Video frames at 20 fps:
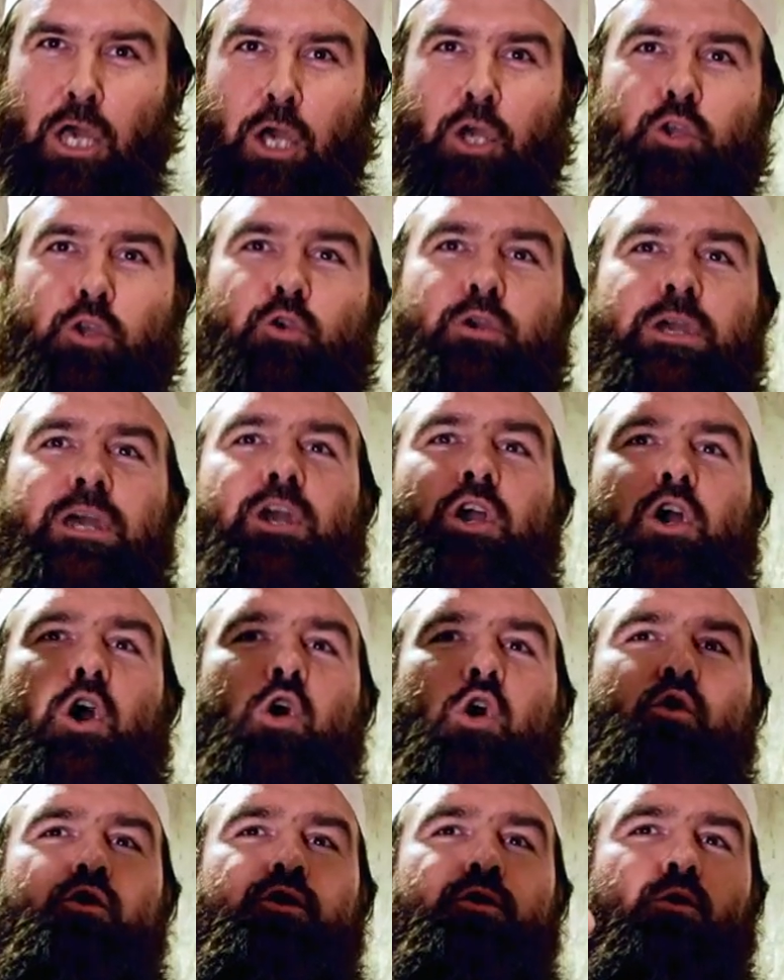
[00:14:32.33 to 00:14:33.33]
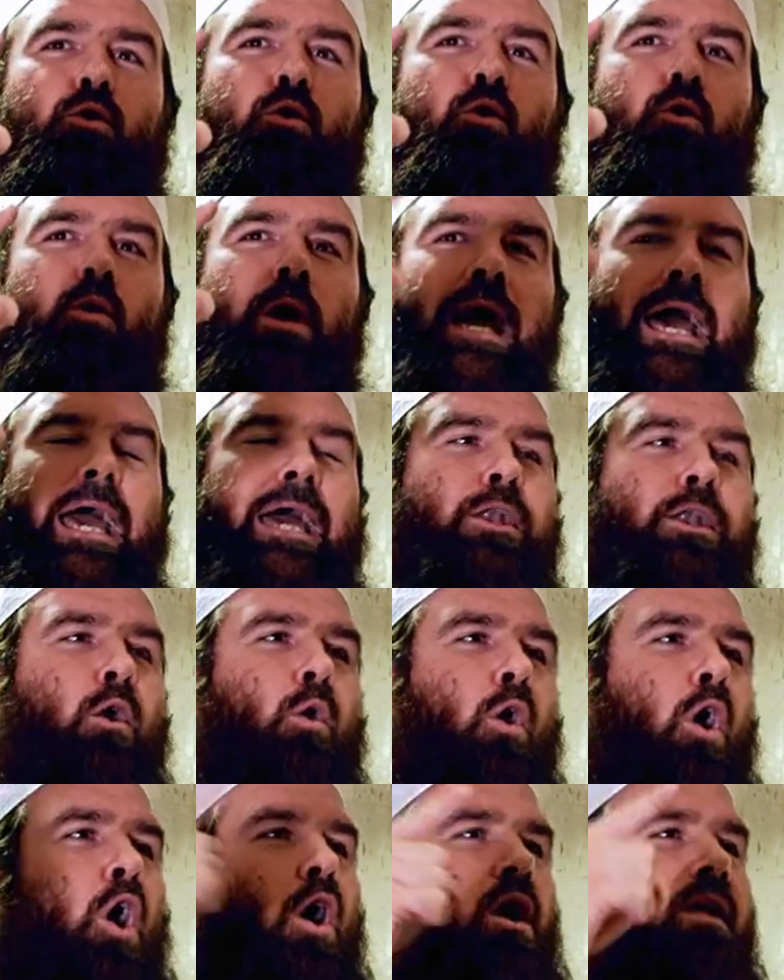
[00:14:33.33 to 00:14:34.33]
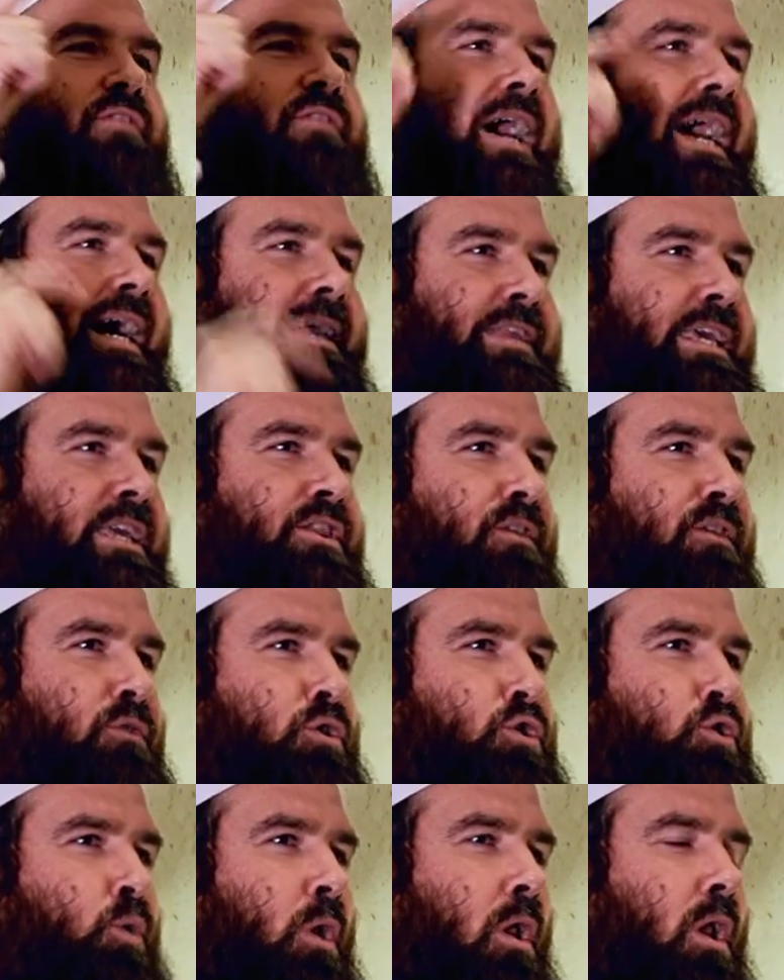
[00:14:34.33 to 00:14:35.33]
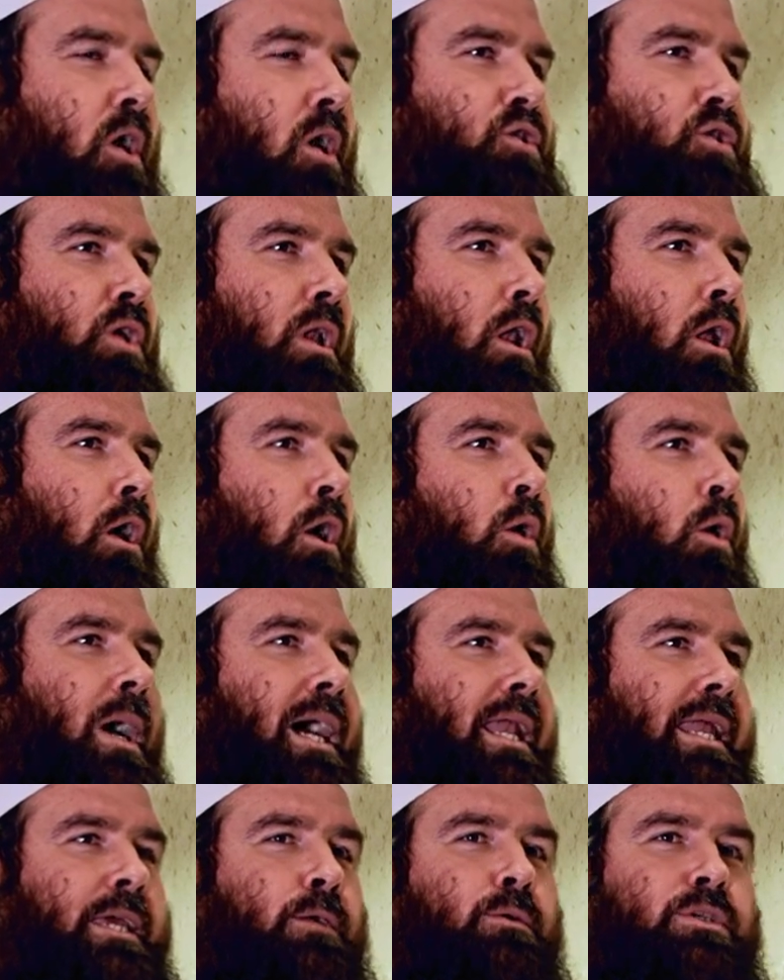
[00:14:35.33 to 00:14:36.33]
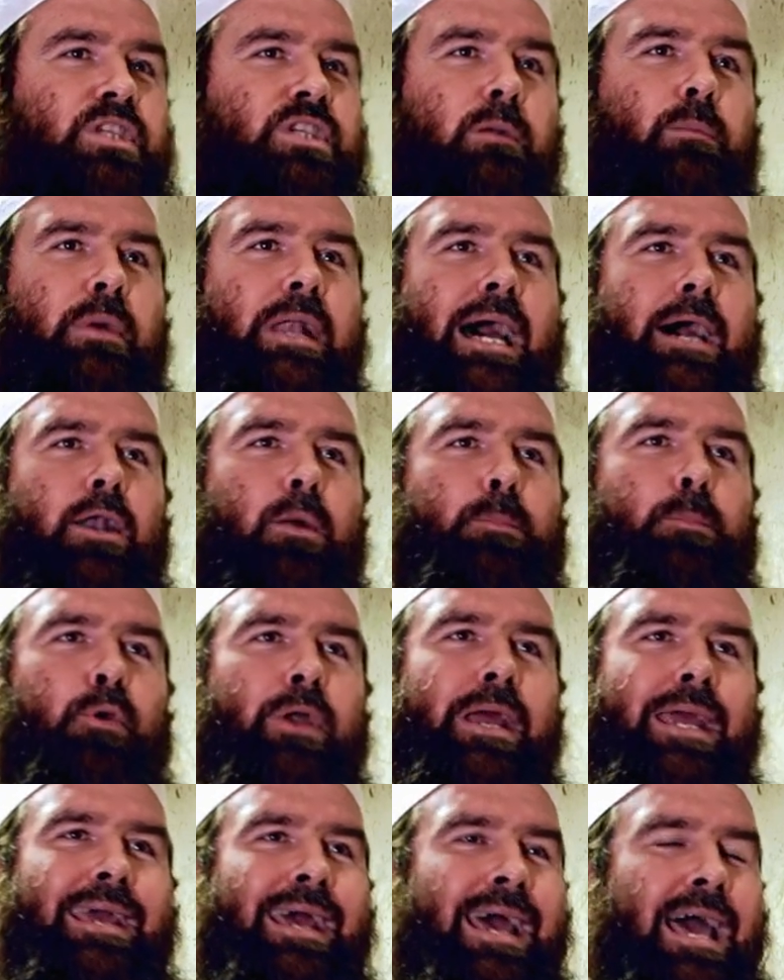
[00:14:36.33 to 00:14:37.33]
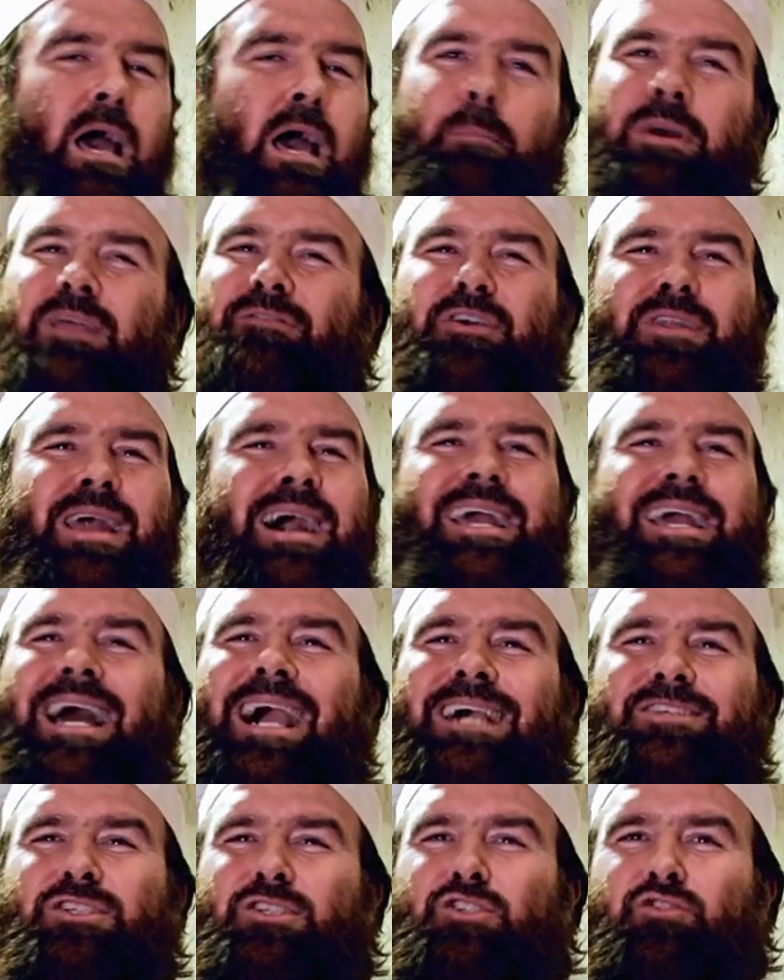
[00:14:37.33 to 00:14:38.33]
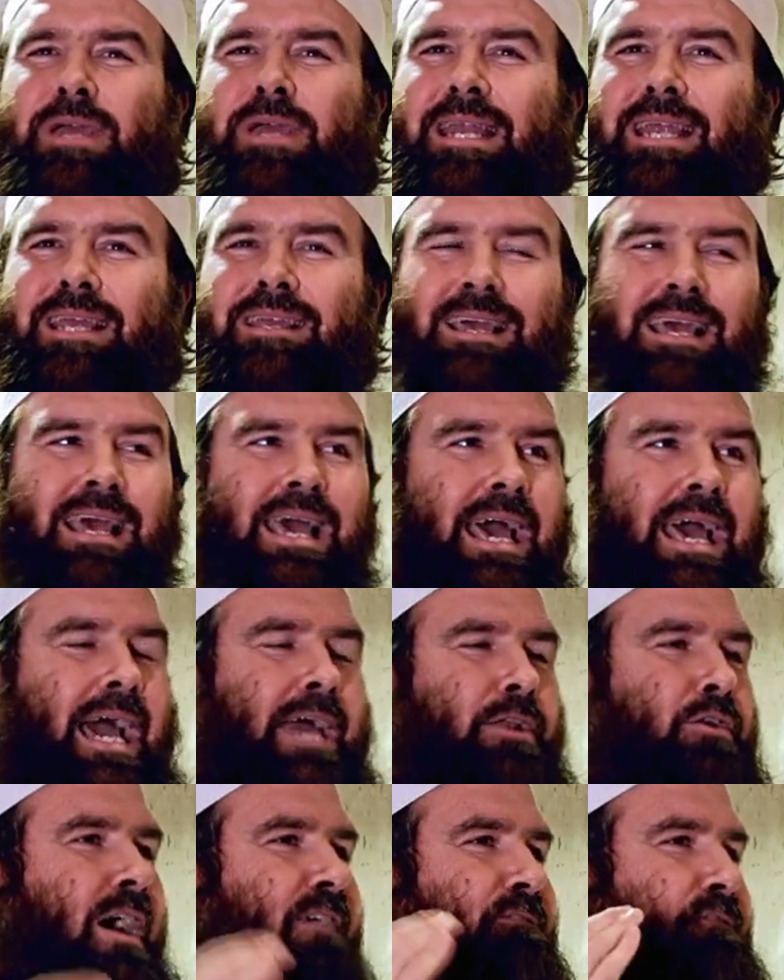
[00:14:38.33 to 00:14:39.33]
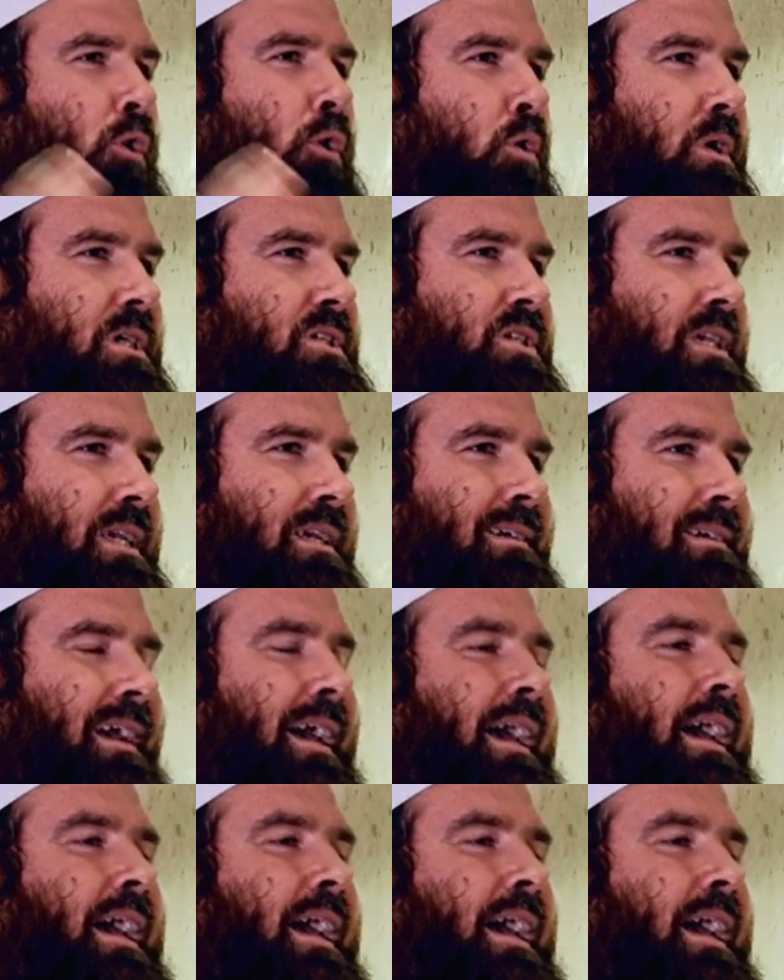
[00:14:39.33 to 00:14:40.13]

You can go through and know all of the hadith of Rasulullah sallallahu alaihi wasallam on how to pray, but if you're not concentrating and you're not focusing,